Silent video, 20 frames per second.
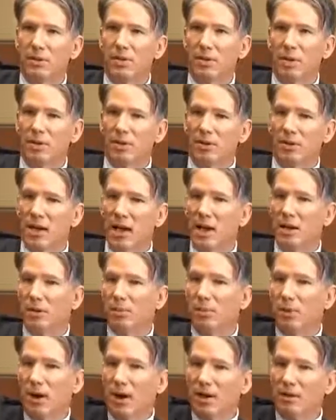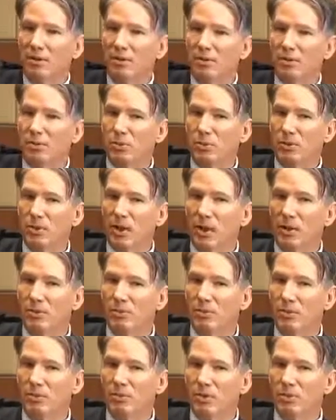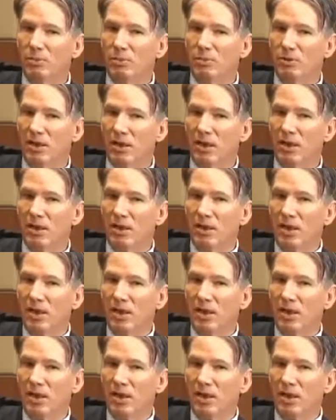The chiropractors would get 50%,